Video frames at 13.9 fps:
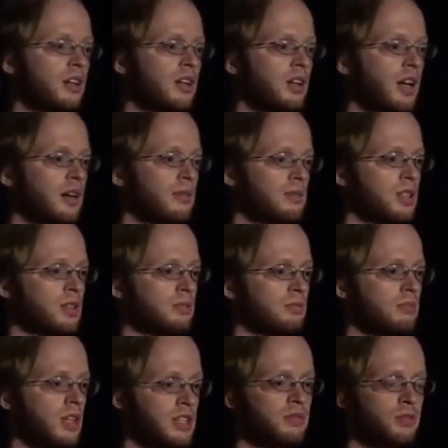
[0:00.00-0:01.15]
Yeah, so
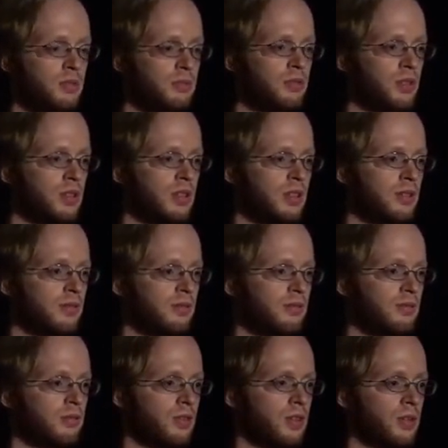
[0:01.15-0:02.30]
lots of room for
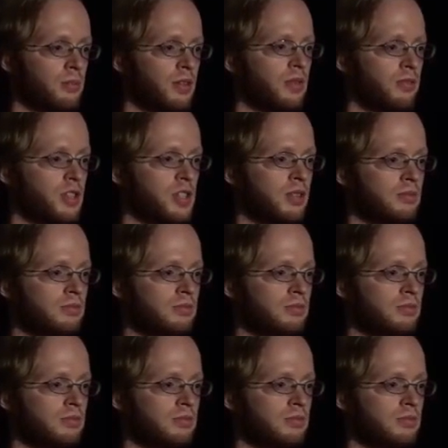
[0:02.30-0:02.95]
for improvement for sure.